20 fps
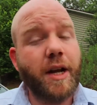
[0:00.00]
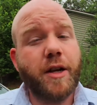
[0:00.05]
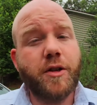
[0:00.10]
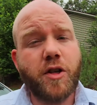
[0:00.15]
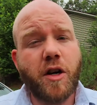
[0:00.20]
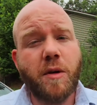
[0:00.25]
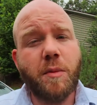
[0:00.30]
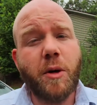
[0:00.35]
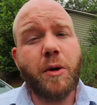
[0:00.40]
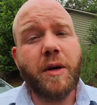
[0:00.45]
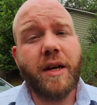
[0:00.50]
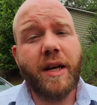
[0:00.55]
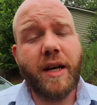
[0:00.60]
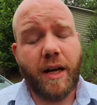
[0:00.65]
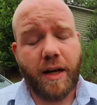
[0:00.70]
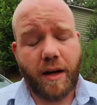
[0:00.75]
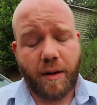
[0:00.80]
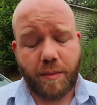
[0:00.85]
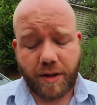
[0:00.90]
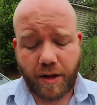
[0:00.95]
turbo
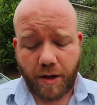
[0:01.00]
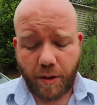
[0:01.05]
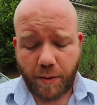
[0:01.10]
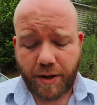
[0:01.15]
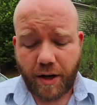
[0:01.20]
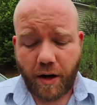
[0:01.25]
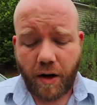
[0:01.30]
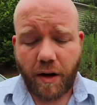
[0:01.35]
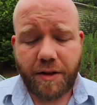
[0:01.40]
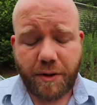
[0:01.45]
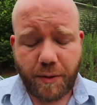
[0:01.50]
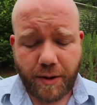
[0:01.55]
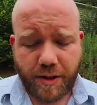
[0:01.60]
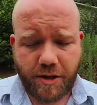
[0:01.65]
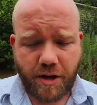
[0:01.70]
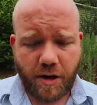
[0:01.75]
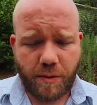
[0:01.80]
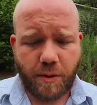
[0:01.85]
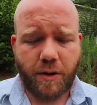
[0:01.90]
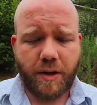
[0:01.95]
kit. I'm going to go with an On3
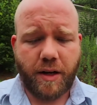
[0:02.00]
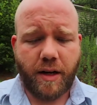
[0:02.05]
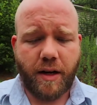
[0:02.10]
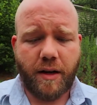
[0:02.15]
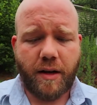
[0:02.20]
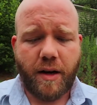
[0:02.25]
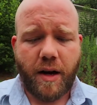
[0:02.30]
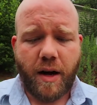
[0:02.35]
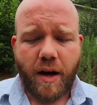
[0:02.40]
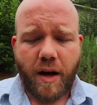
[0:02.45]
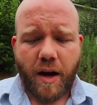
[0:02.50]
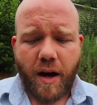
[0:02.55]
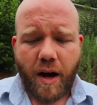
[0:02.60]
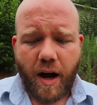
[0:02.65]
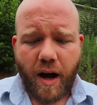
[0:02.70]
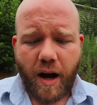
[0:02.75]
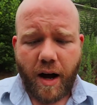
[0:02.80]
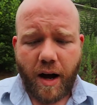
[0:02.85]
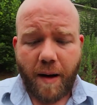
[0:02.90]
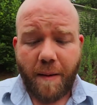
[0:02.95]
turbo kit.
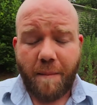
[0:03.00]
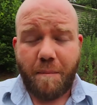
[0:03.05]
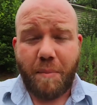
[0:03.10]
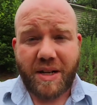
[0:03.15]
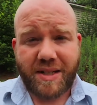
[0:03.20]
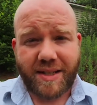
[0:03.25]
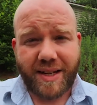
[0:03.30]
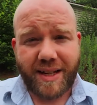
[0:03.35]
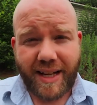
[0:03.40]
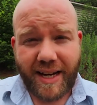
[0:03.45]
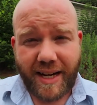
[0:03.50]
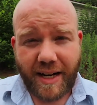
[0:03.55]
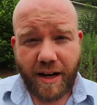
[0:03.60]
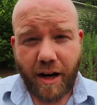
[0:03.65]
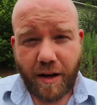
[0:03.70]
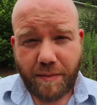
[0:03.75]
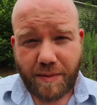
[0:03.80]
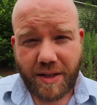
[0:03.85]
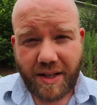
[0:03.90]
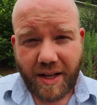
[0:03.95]
But to lead
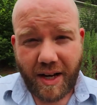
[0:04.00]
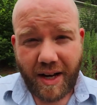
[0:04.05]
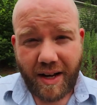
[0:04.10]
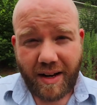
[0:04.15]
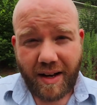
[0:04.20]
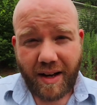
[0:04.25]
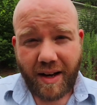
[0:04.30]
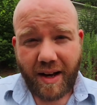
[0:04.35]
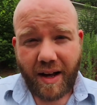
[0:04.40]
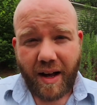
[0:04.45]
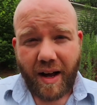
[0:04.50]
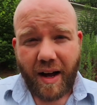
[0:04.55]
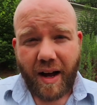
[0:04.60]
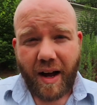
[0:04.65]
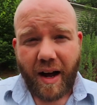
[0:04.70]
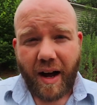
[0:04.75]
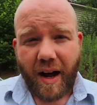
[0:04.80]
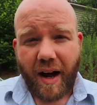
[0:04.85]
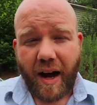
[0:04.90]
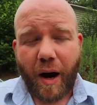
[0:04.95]
up to that,
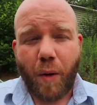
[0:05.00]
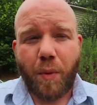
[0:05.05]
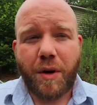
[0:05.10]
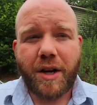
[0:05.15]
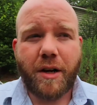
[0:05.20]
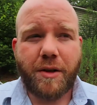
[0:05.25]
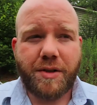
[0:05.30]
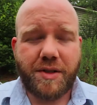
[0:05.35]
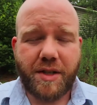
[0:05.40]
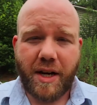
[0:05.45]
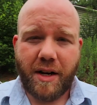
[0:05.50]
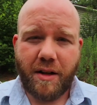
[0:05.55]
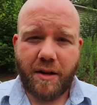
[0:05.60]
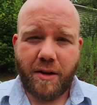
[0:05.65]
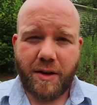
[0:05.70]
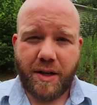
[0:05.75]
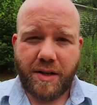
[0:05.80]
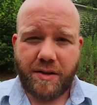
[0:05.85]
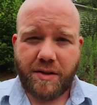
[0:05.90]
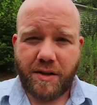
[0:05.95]
I want to go
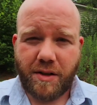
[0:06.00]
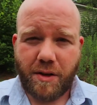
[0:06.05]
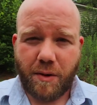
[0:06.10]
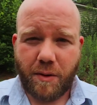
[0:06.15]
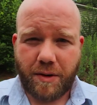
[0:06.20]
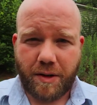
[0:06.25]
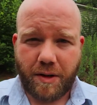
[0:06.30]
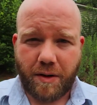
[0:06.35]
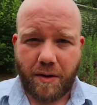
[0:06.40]
standalone ECU on the